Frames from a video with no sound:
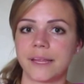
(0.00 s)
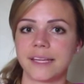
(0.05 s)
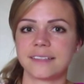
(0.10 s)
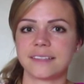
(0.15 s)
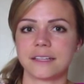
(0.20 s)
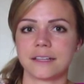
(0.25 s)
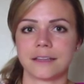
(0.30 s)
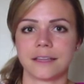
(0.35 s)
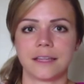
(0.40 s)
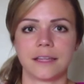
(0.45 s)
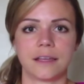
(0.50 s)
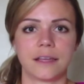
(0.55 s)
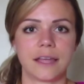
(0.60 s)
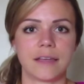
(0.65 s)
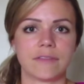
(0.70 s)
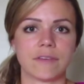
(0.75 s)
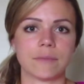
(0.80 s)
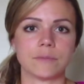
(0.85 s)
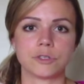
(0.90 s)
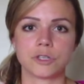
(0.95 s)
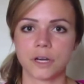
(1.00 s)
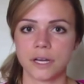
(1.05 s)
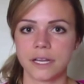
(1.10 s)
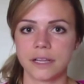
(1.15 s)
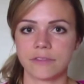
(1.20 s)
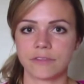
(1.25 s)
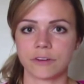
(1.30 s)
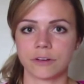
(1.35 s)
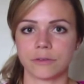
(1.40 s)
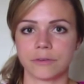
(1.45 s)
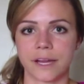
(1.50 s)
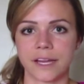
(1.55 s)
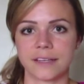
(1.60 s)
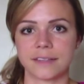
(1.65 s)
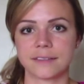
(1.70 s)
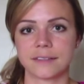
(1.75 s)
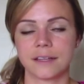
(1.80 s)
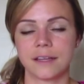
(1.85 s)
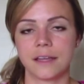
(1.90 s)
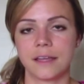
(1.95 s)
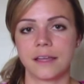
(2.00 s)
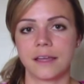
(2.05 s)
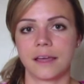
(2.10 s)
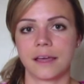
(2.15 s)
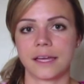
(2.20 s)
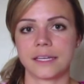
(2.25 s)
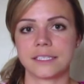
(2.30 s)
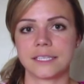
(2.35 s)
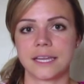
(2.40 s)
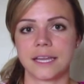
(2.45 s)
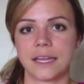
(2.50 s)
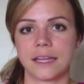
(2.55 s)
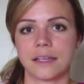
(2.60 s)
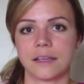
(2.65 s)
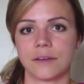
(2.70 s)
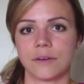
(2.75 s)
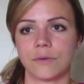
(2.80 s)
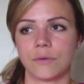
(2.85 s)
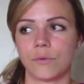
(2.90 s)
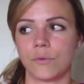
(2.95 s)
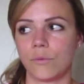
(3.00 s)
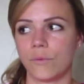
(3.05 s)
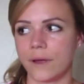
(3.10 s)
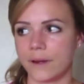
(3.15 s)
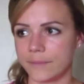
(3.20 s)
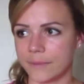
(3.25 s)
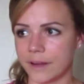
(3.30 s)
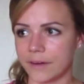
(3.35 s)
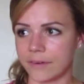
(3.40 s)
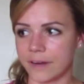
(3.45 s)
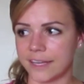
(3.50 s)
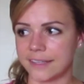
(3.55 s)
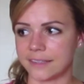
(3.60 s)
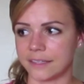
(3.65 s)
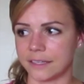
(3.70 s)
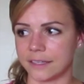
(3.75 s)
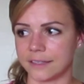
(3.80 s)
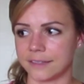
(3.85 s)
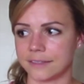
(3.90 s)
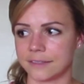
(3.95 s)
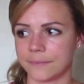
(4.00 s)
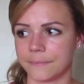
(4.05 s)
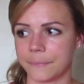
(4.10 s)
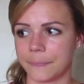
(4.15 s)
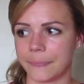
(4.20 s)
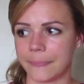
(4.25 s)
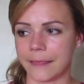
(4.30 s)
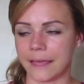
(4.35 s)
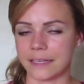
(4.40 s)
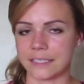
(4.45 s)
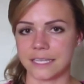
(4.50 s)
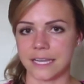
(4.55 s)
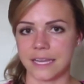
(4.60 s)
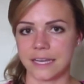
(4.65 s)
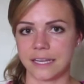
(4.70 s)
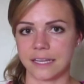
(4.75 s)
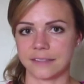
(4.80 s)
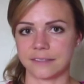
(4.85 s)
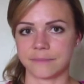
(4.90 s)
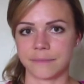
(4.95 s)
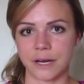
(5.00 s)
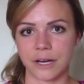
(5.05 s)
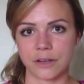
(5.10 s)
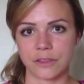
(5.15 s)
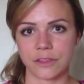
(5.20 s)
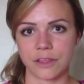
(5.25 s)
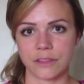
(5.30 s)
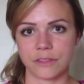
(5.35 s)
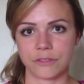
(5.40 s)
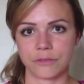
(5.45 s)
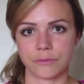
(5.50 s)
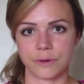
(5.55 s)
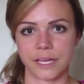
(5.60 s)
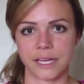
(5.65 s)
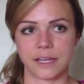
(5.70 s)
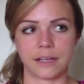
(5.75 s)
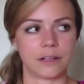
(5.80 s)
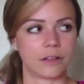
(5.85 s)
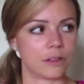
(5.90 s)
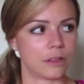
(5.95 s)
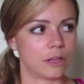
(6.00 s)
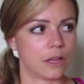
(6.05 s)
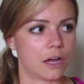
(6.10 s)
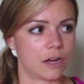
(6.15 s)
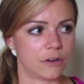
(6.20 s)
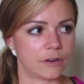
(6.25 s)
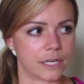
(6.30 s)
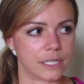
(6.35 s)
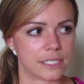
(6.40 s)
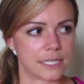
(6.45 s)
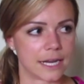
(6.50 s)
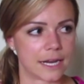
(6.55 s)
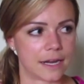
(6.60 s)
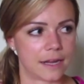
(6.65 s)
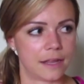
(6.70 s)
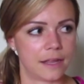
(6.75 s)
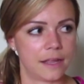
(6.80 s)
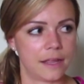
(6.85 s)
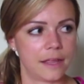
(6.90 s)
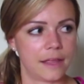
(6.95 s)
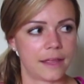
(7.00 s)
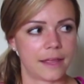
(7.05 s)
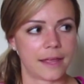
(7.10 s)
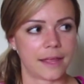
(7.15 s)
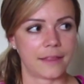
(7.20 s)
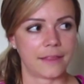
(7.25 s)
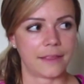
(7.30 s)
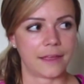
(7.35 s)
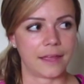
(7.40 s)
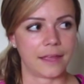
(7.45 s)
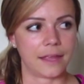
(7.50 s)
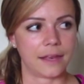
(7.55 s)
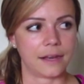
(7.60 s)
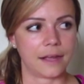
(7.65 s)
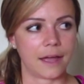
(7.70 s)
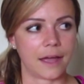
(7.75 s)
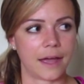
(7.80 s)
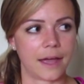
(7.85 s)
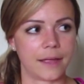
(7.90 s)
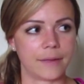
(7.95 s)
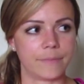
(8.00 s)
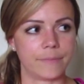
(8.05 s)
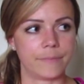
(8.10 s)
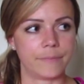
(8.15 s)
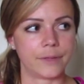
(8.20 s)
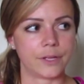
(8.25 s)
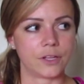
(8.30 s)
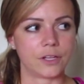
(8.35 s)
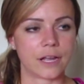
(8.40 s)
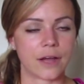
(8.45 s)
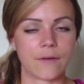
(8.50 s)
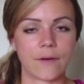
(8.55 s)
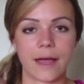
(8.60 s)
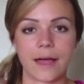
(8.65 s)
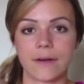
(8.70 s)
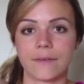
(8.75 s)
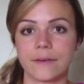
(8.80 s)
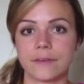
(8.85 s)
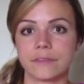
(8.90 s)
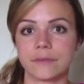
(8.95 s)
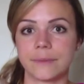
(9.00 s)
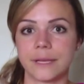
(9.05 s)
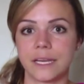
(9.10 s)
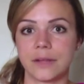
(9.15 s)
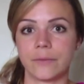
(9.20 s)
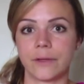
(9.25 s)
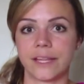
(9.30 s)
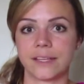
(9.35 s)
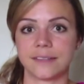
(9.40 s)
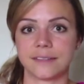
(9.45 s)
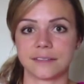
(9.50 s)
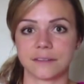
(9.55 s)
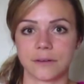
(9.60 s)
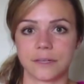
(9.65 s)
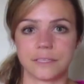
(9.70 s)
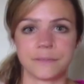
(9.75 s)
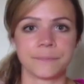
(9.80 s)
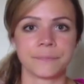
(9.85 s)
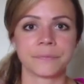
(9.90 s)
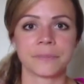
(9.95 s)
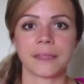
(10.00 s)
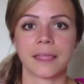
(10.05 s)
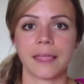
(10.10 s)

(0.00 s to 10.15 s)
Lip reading: basically, if I'm training for a race, I take when my race is, I take his marathon 3 long run day, and then I build out however many weeks it's going to be.